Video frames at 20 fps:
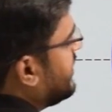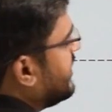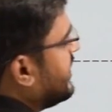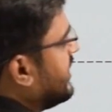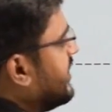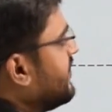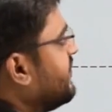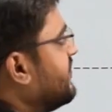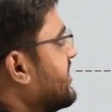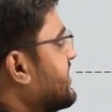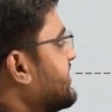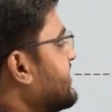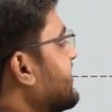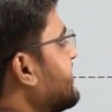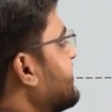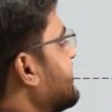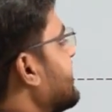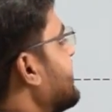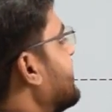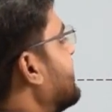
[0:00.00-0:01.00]
If this
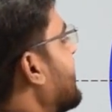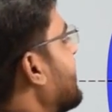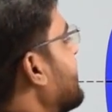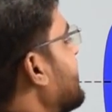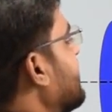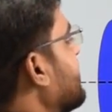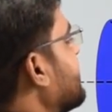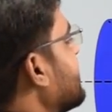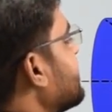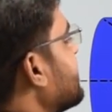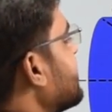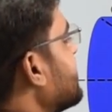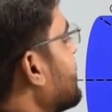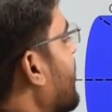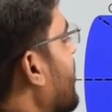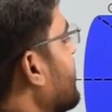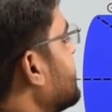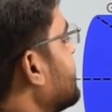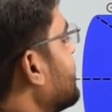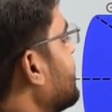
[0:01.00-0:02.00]
is theta, then this is
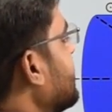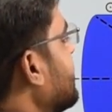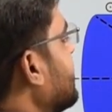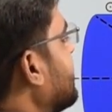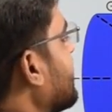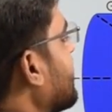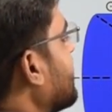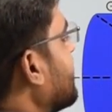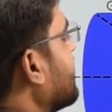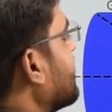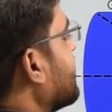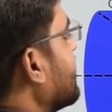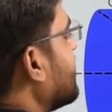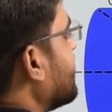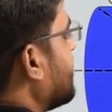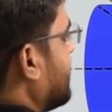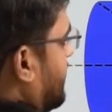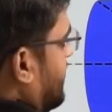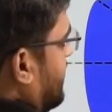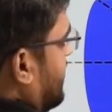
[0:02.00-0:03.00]
also theta.
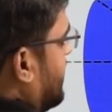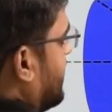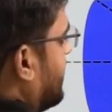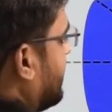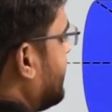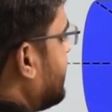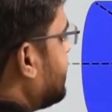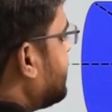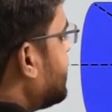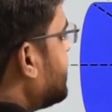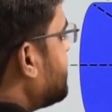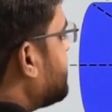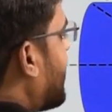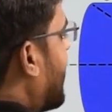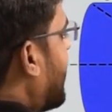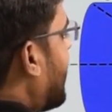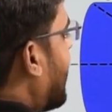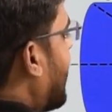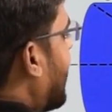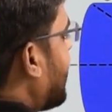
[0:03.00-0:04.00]
This is
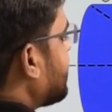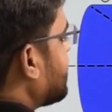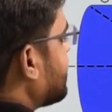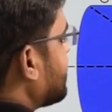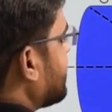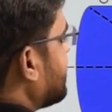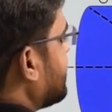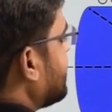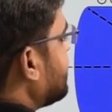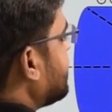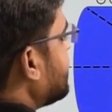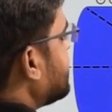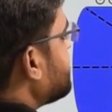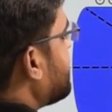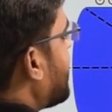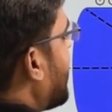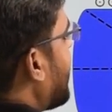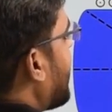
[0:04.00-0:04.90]
my x, this is my